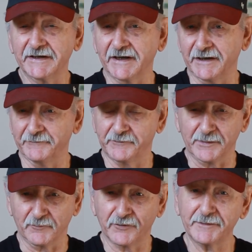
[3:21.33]
If you
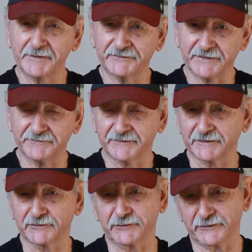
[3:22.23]
want more of my stuff,
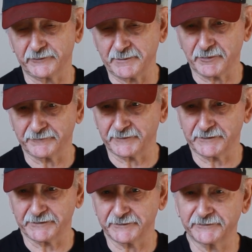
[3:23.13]
including three
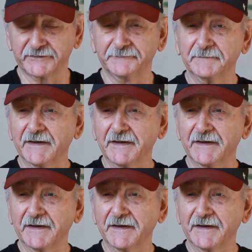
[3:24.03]
portfolios